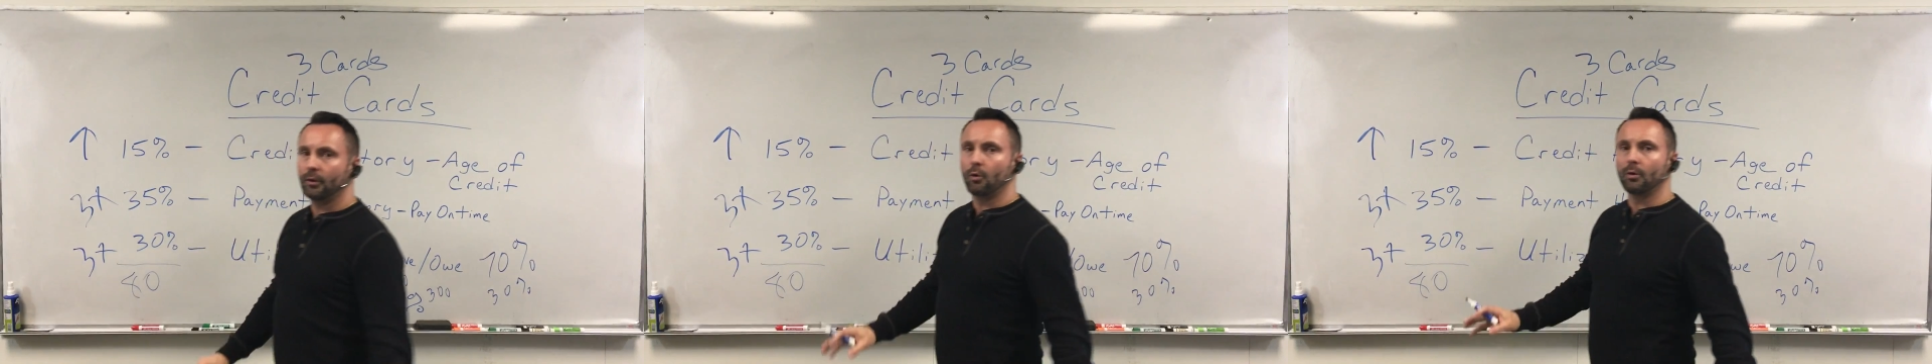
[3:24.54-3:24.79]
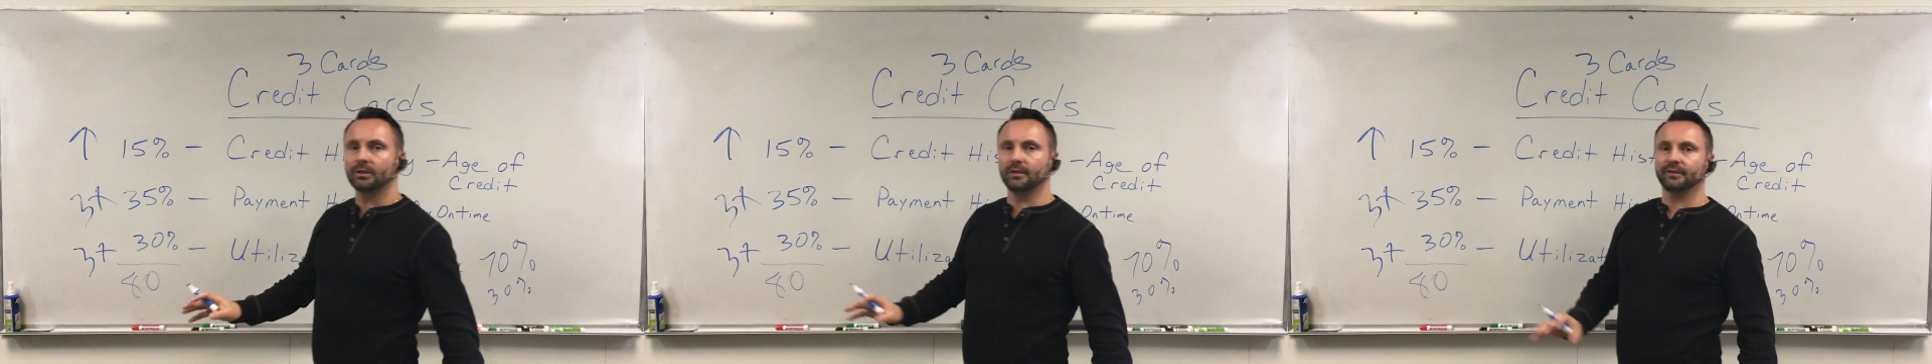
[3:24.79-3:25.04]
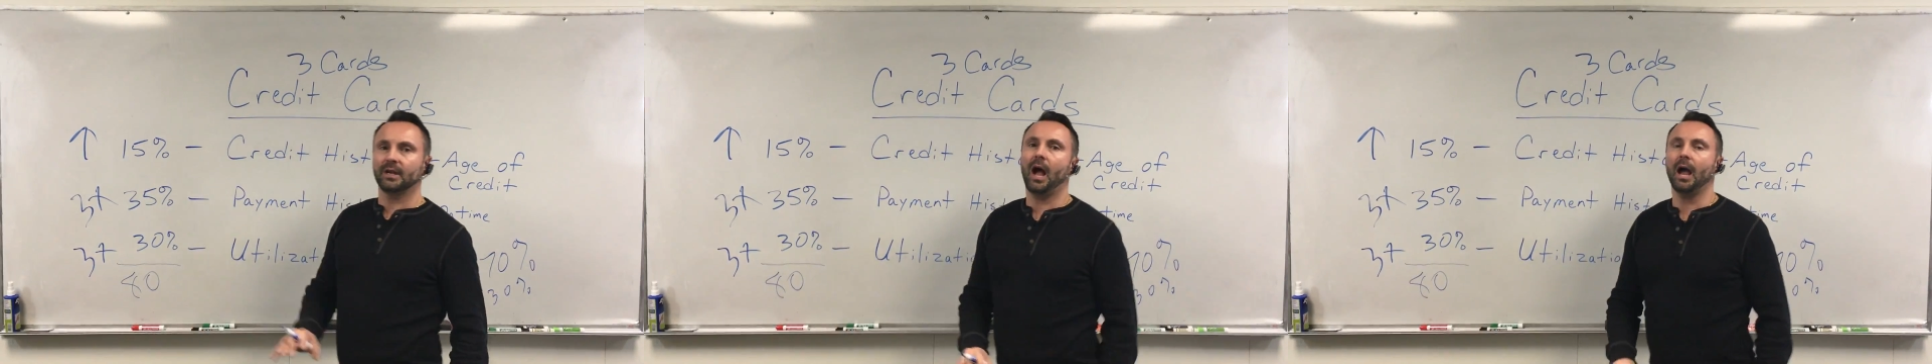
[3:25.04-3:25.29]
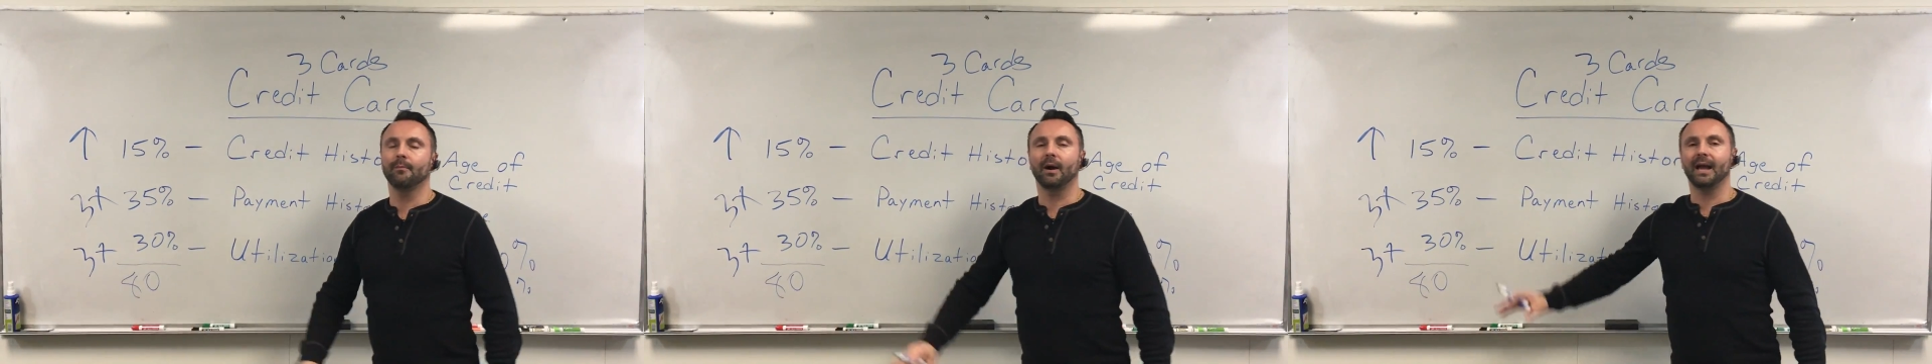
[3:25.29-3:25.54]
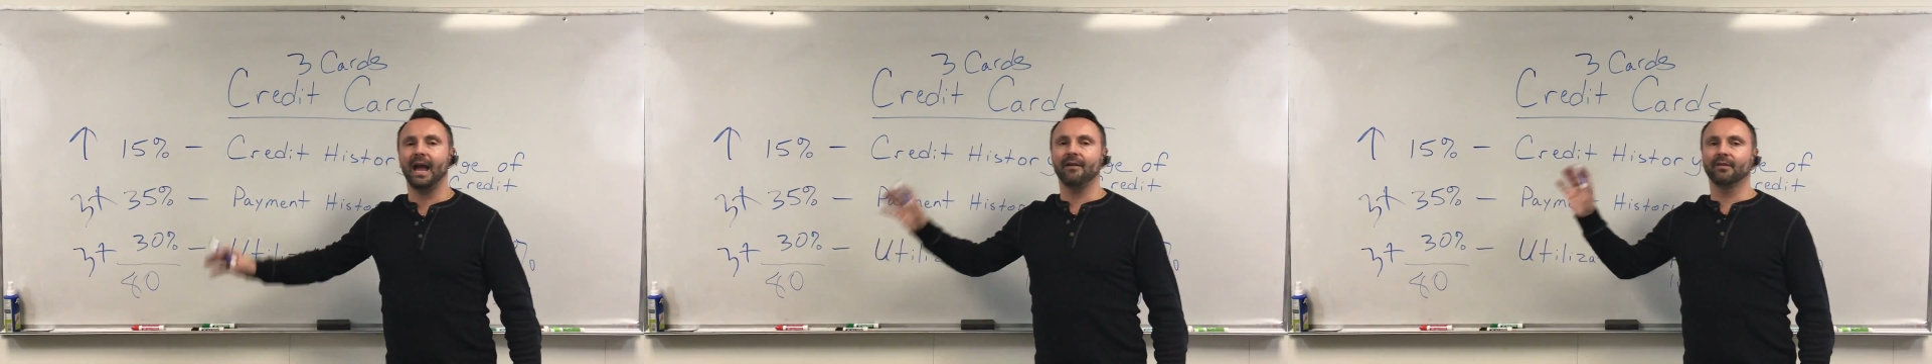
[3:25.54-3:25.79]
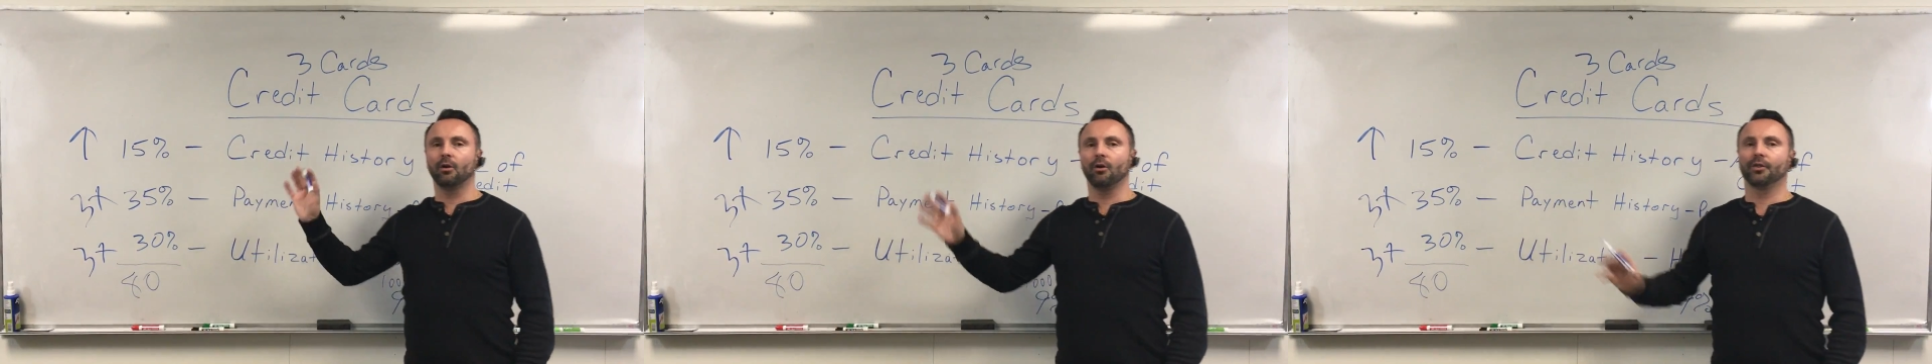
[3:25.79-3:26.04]
course of time by
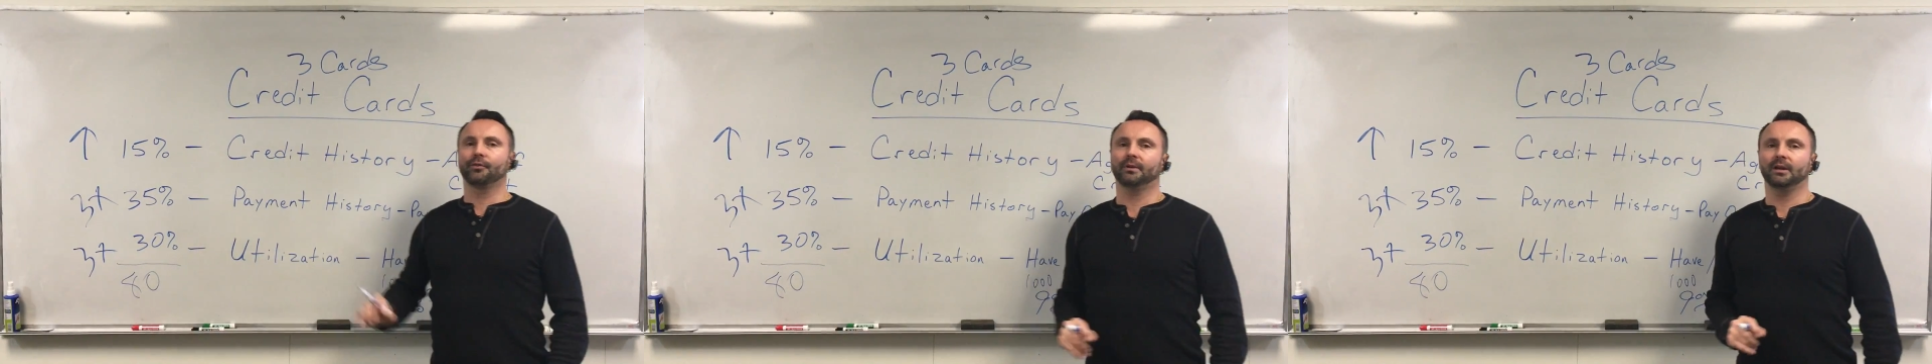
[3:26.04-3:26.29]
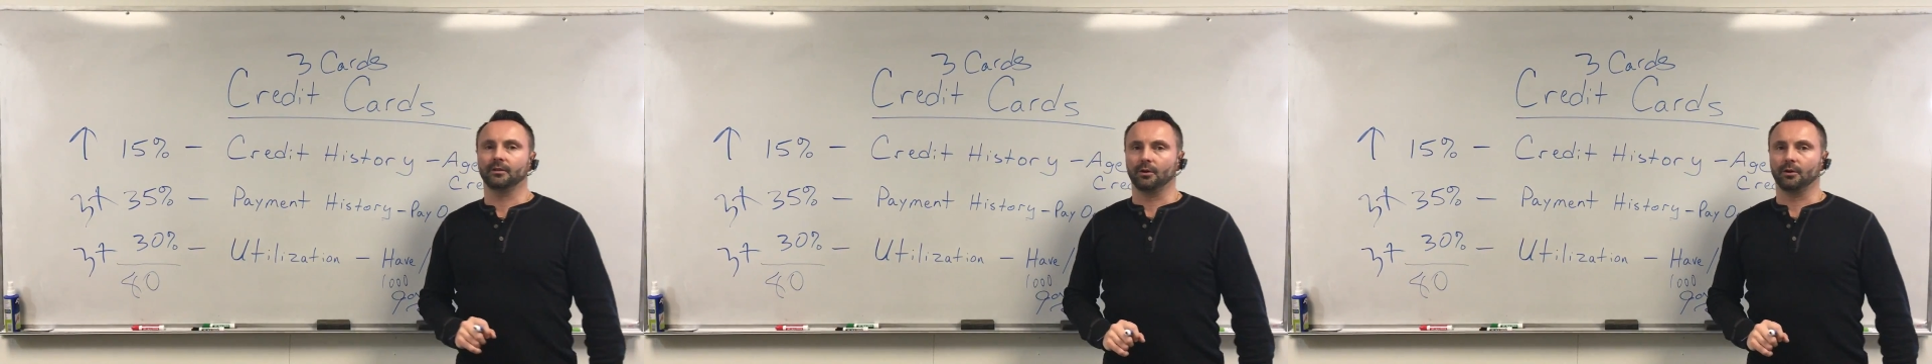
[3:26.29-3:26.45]
having all 3 of